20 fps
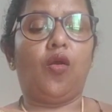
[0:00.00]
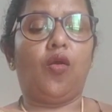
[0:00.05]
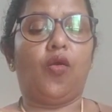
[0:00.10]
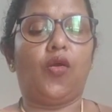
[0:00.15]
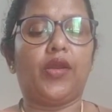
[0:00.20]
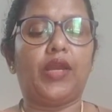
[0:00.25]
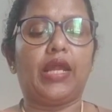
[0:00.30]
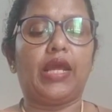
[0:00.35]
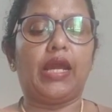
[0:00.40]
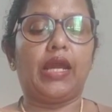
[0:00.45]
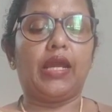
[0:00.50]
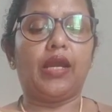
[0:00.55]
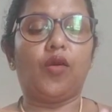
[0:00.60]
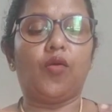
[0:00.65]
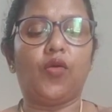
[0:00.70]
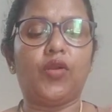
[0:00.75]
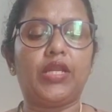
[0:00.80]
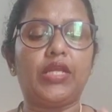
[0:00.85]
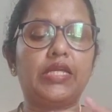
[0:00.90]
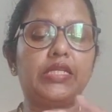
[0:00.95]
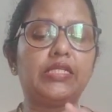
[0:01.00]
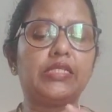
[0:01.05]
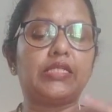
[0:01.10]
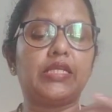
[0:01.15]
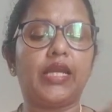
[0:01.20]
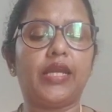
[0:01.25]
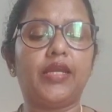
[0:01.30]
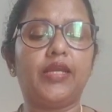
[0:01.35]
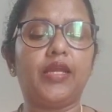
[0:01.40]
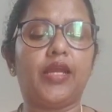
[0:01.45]
on each
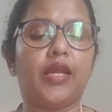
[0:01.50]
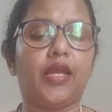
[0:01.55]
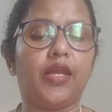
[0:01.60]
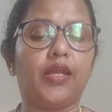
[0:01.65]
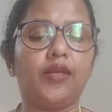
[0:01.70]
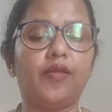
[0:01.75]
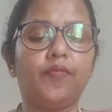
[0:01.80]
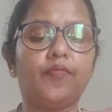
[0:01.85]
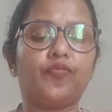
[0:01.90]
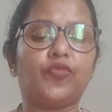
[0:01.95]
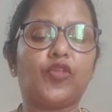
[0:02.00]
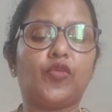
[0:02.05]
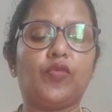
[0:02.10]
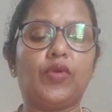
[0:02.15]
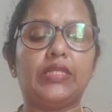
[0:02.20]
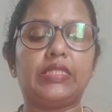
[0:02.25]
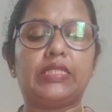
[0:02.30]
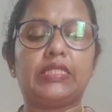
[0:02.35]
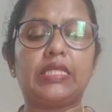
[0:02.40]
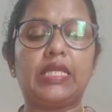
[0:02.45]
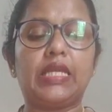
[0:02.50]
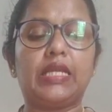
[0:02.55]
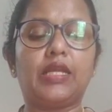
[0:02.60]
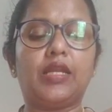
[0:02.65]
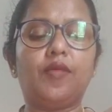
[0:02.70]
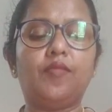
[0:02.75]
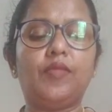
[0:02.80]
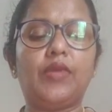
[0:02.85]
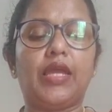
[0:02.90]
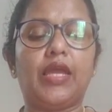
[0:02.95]
side and one sacrum,